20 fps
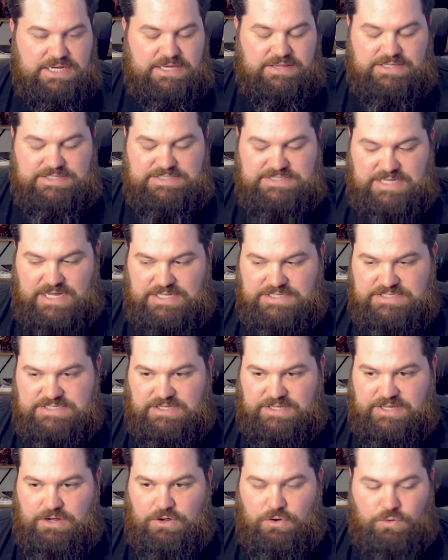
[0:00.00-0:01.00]
that's
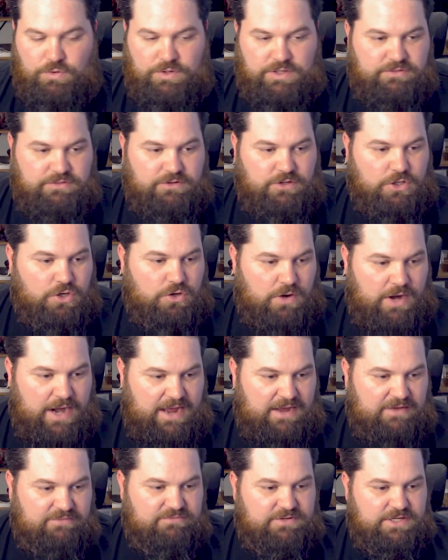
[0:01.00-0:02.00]
constantly honing their
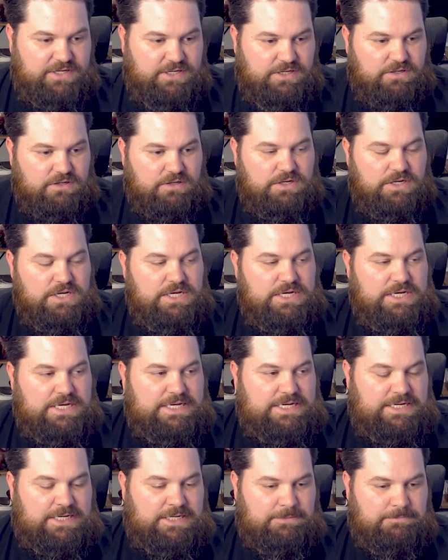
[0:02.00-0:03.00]
craft here.
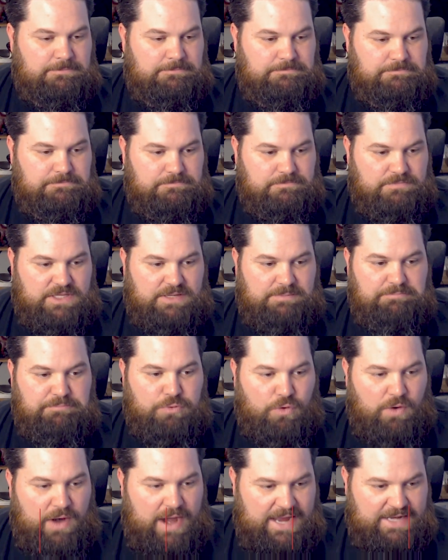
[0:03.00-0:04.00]

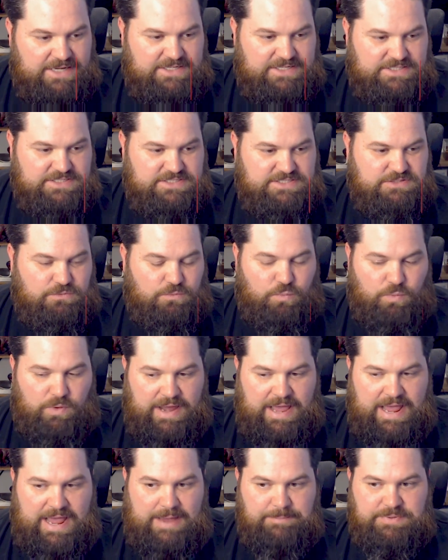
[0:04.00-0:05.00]
Practice what
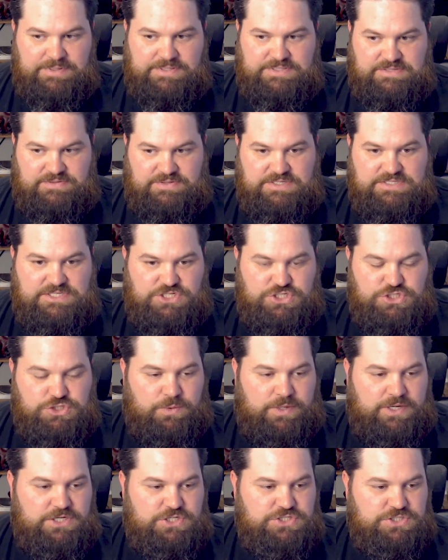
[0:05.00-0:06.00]
happens in this
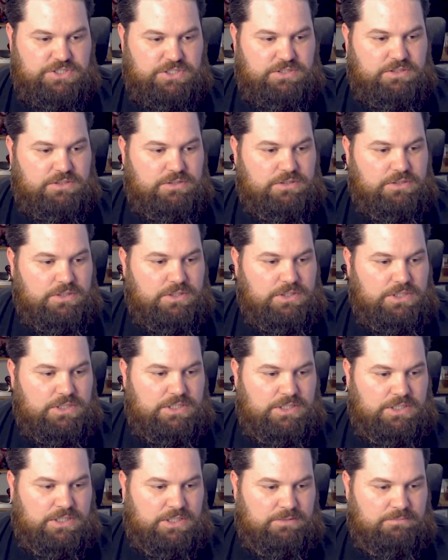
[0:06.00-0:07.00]
situation.
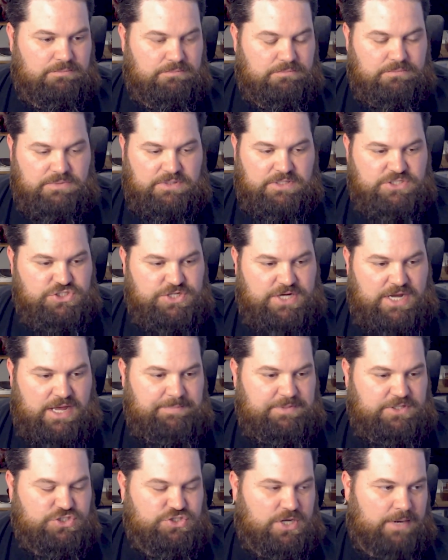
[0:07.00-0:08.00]
This should not
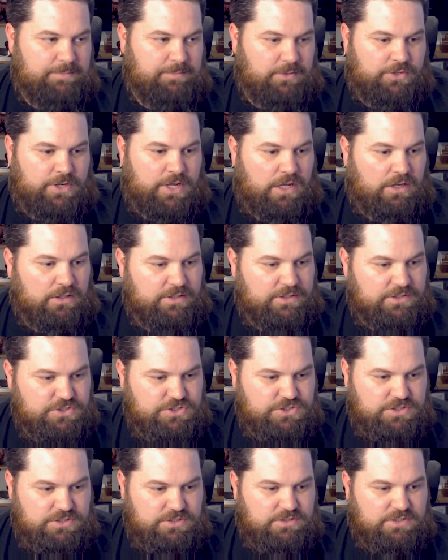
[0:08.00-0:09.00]
be tribal
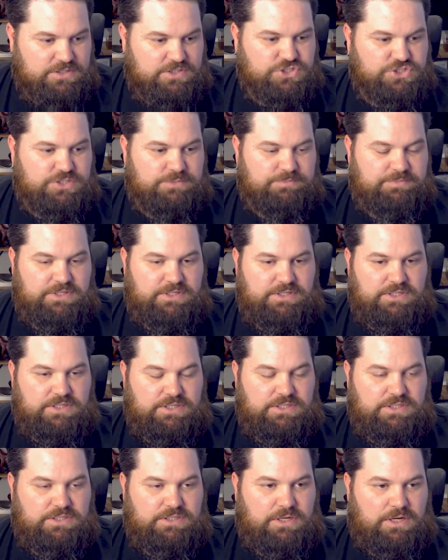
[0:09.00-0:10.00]
knowledge. This should
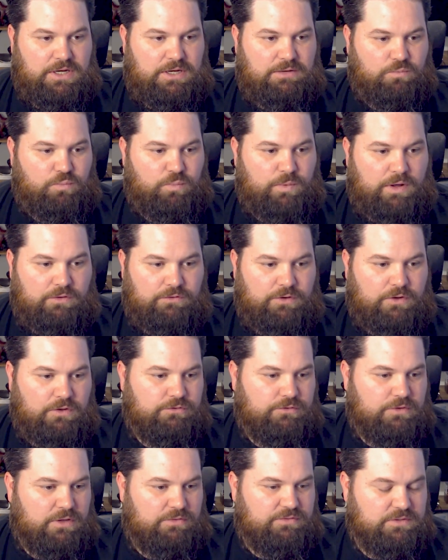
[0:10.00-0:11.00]
be well known
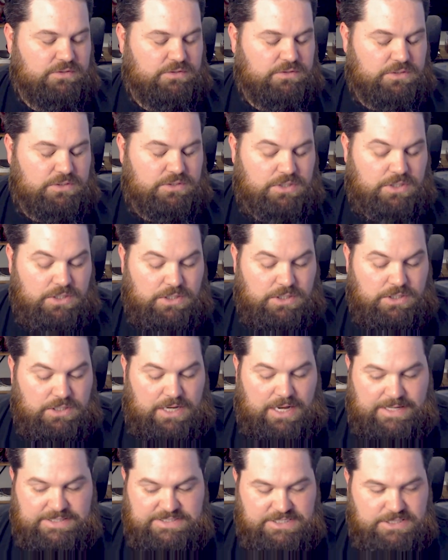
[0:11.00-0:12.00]
throughout the
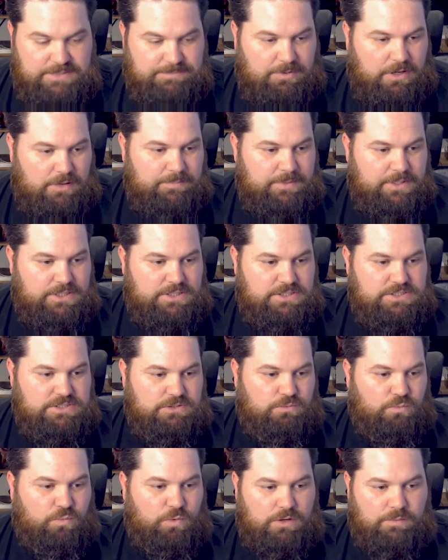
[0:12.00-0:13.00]
IT department.
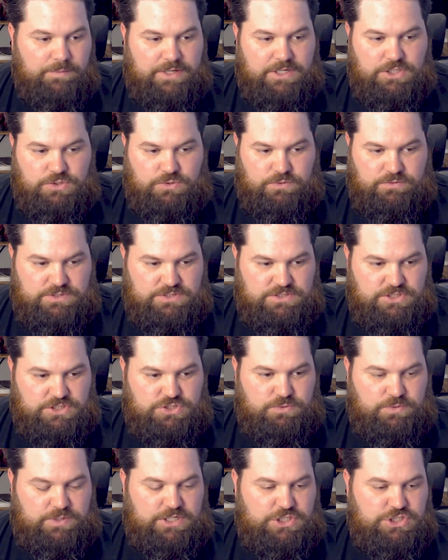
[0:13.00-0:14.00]
What are we going to do in this
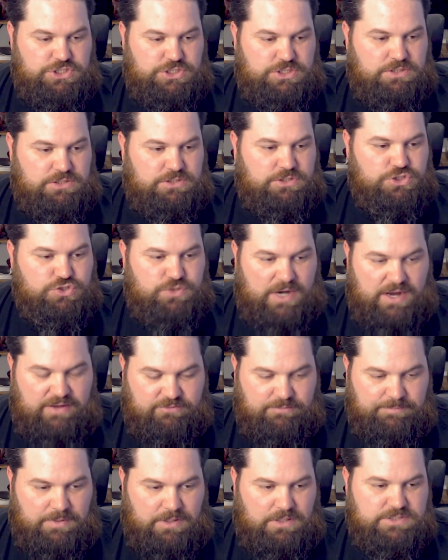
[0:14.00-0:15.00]
situation? Draft
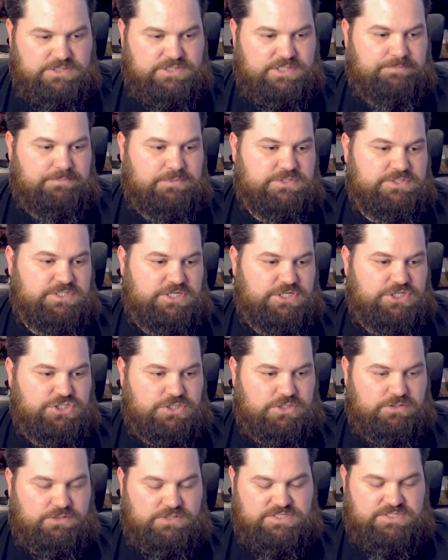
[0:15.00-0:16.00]
a policy and
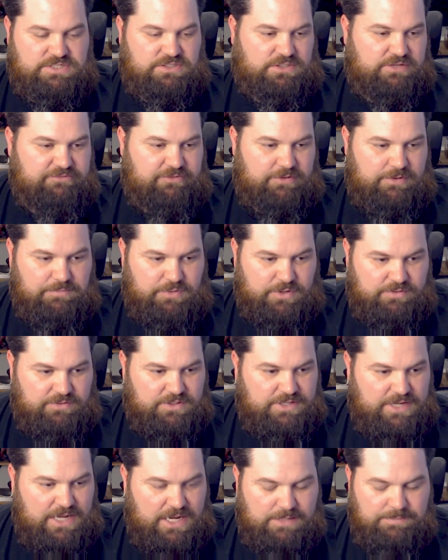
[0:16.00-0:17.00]
procedure. This is a living and breathing
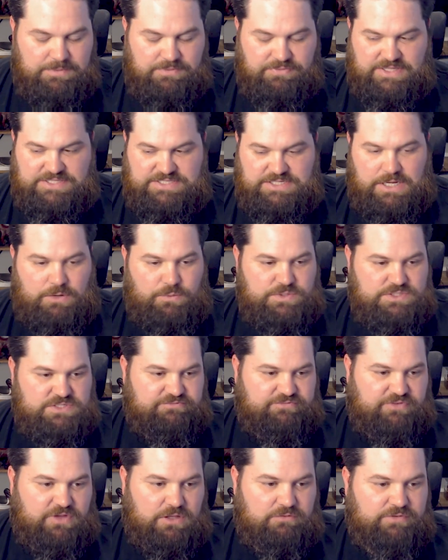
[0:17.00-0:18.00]
document that's always
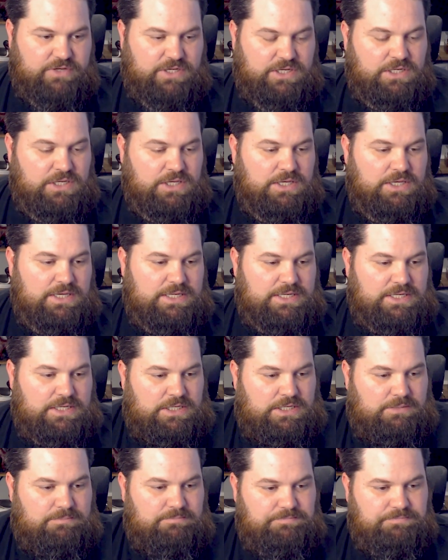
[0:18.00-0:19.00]
evolving.
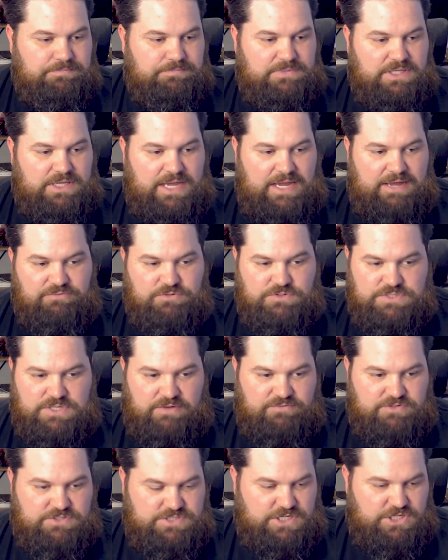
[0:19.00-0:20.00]
Have those
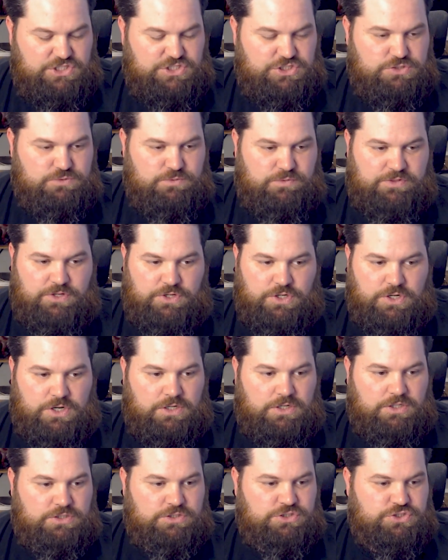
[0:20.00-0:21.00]
conversations with your
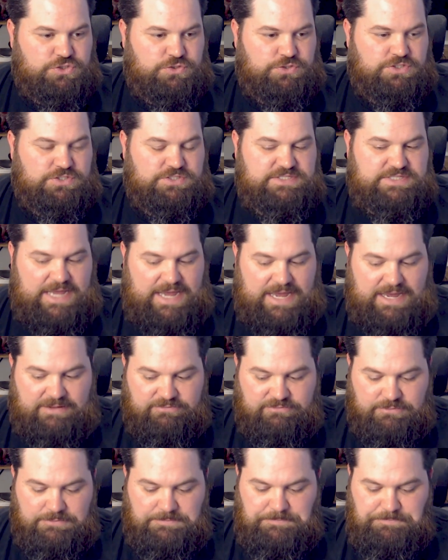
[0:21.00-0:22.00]
younger and junior
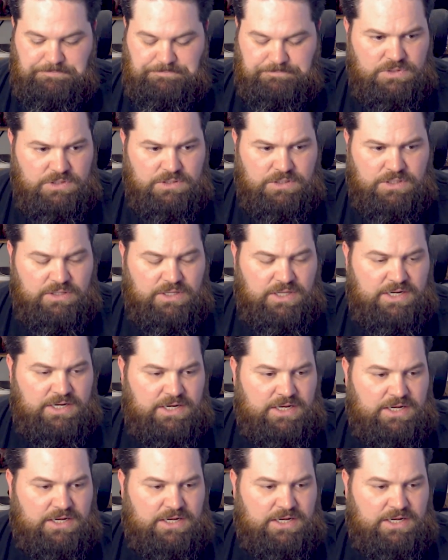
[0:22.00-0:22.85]
staff. And then,